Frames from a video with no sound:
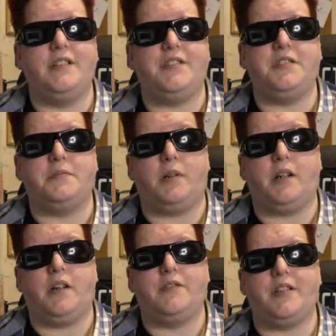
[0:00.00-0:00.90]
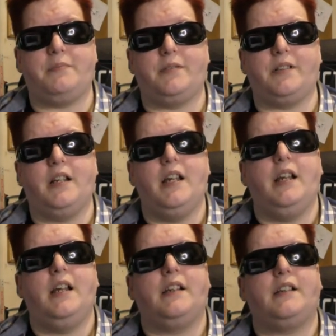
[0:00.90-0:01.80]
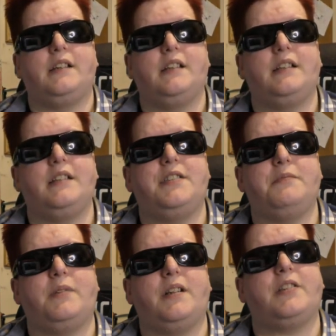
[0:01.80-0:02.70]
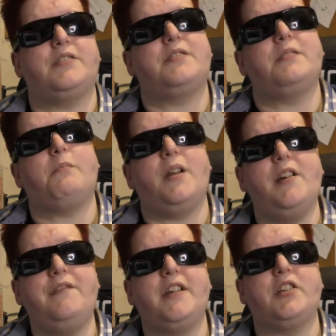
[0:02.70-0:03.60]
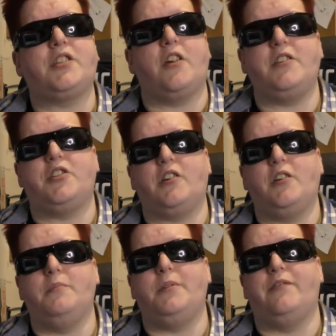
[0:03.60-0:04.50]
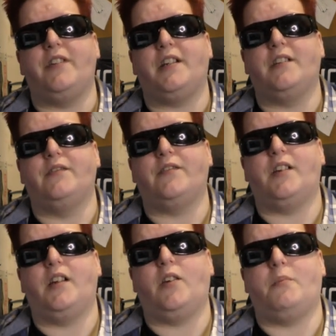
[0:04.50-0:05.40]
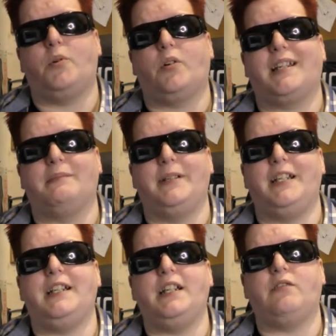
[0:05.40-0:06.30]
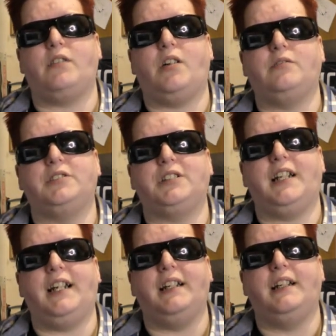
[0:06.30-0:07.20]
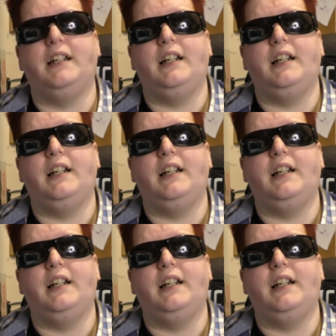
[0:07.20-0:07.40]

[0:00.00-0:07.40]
This is one of those this is what, because when I think of Tony Shalhoub, you think of a lot more comedic roles than that.